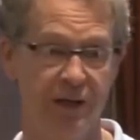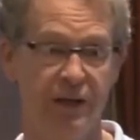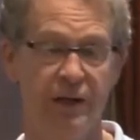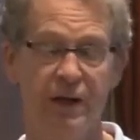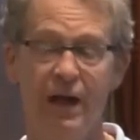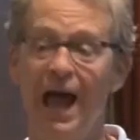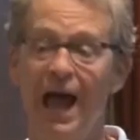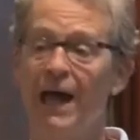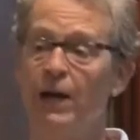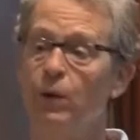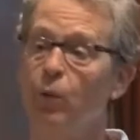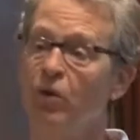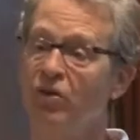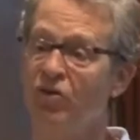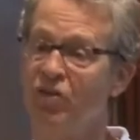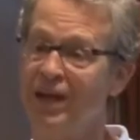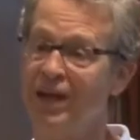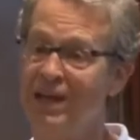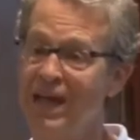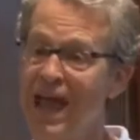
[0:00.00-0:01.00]
And it was
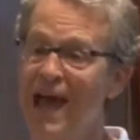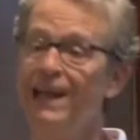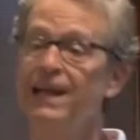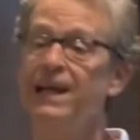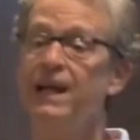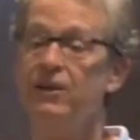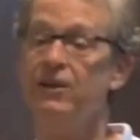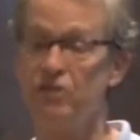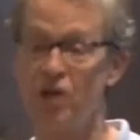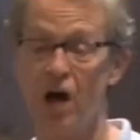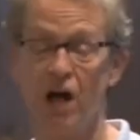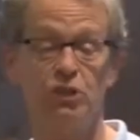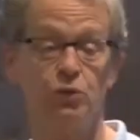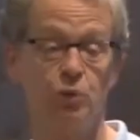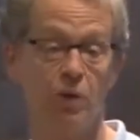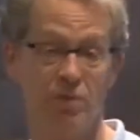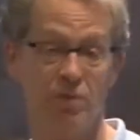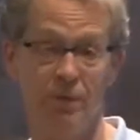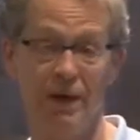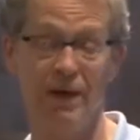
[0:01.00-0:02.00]
the getting in touch
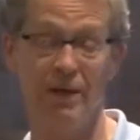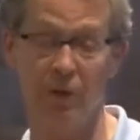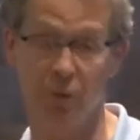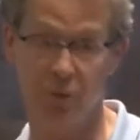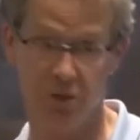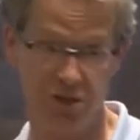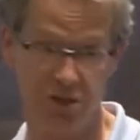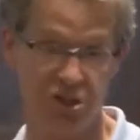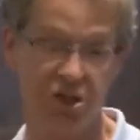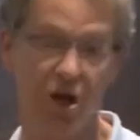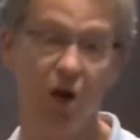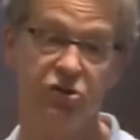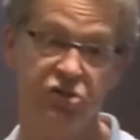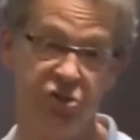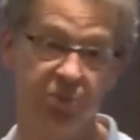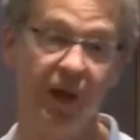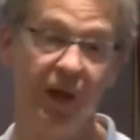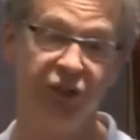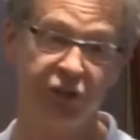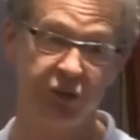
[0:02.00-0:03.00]
with me that was so
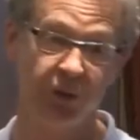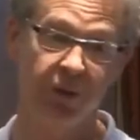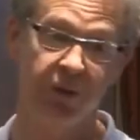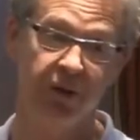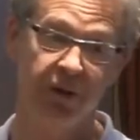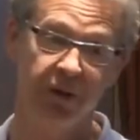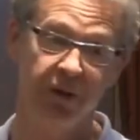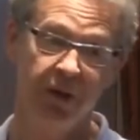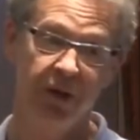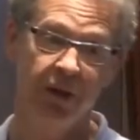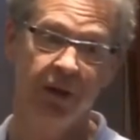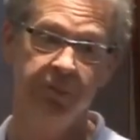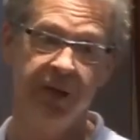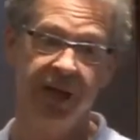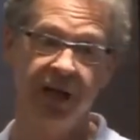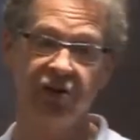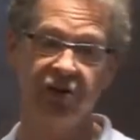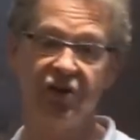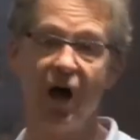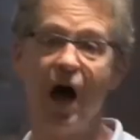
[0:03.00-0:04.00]
special.
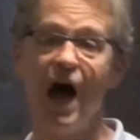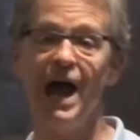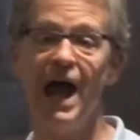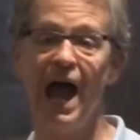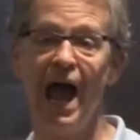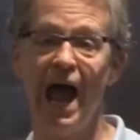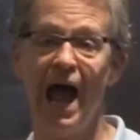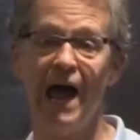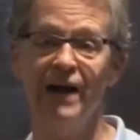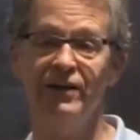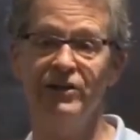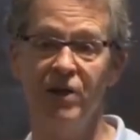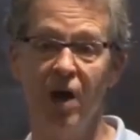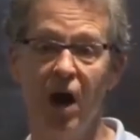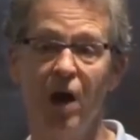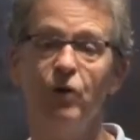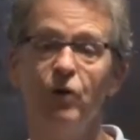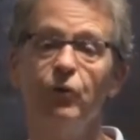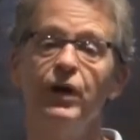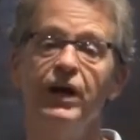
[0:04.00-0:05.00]
Because I had
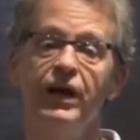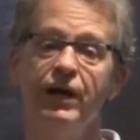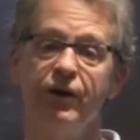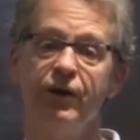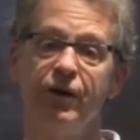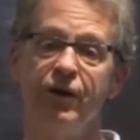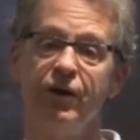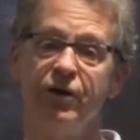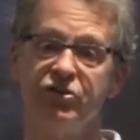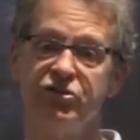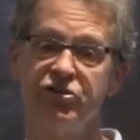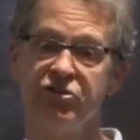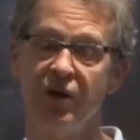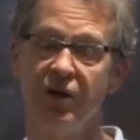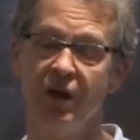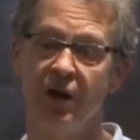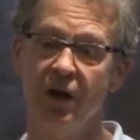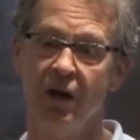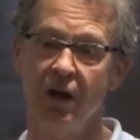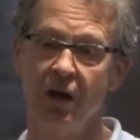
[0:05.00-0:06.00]
young readers
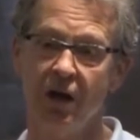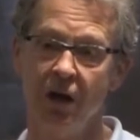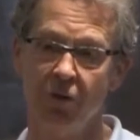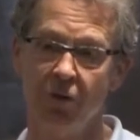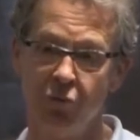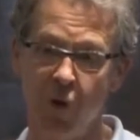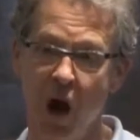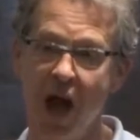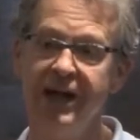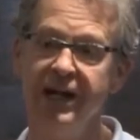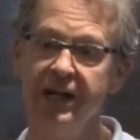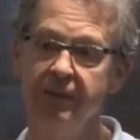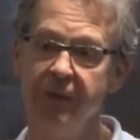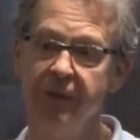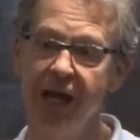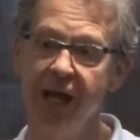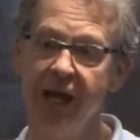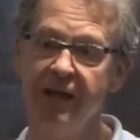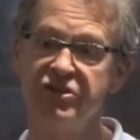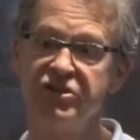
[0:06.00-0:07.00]
writing
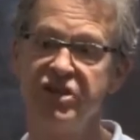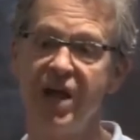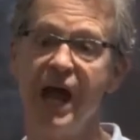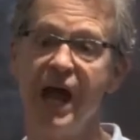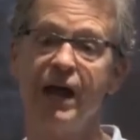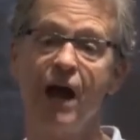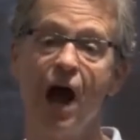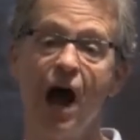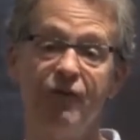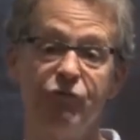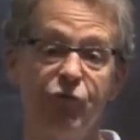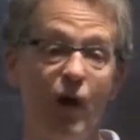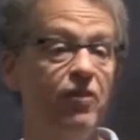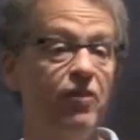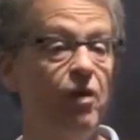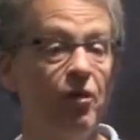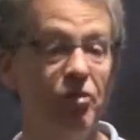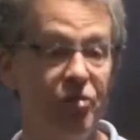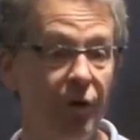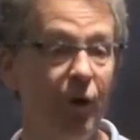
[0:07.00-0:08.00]
me and saying, I've read
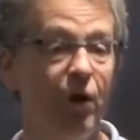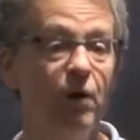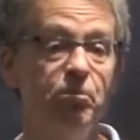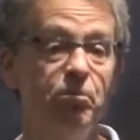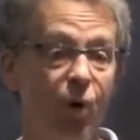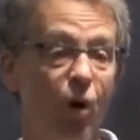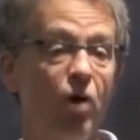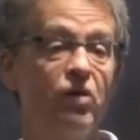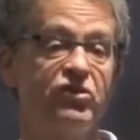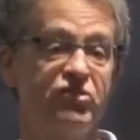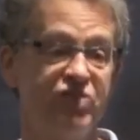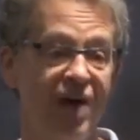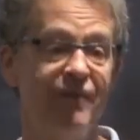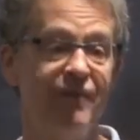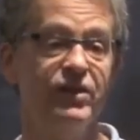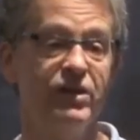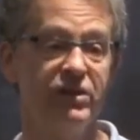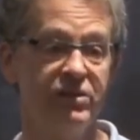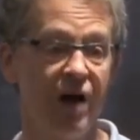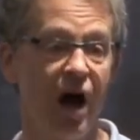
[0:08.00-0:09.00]
the third book
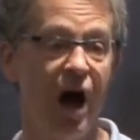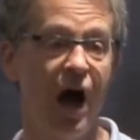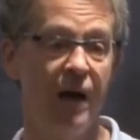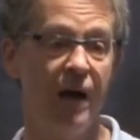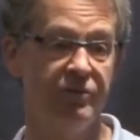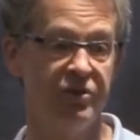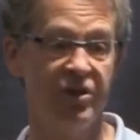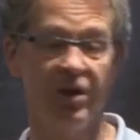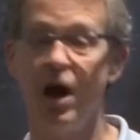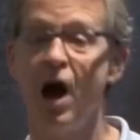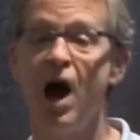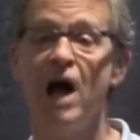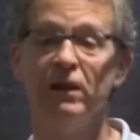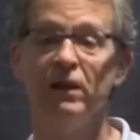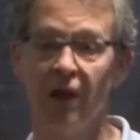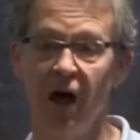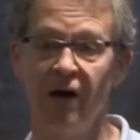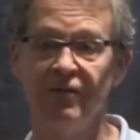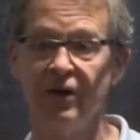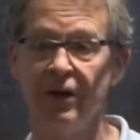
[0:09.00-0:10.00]
seven times and I
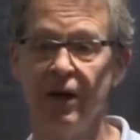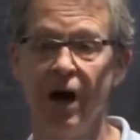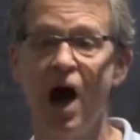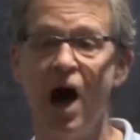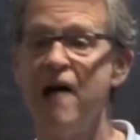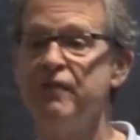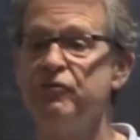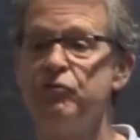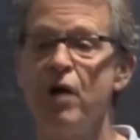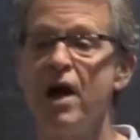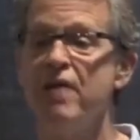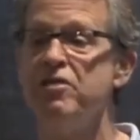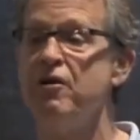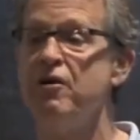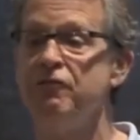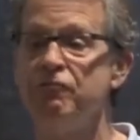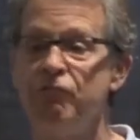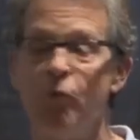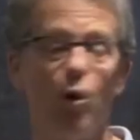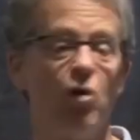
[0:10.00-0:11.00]
love it. I've read the
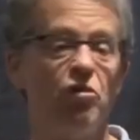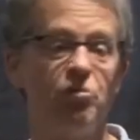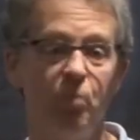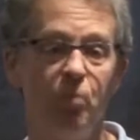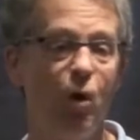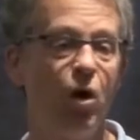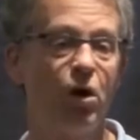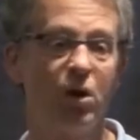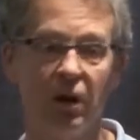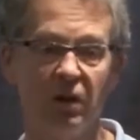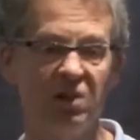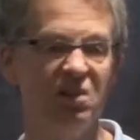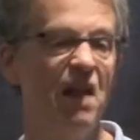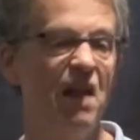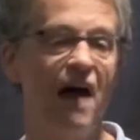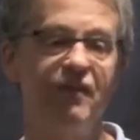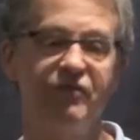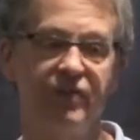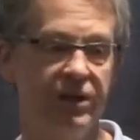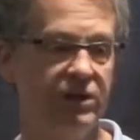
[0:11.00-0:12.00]
fourth book
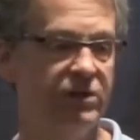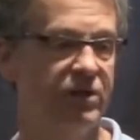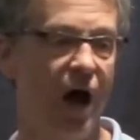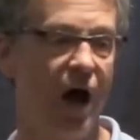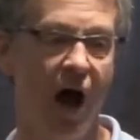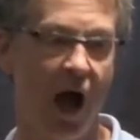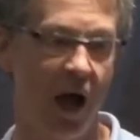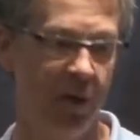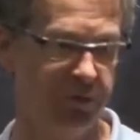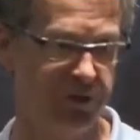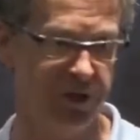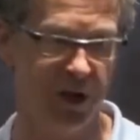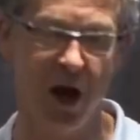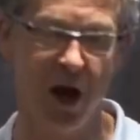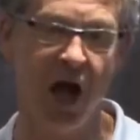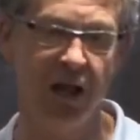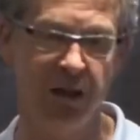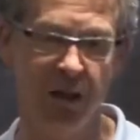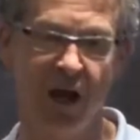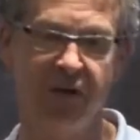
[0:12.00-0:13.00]
11 times and
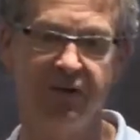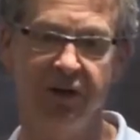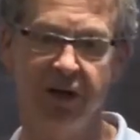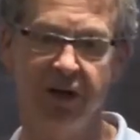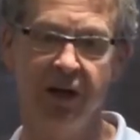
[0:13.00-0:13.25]
I love it.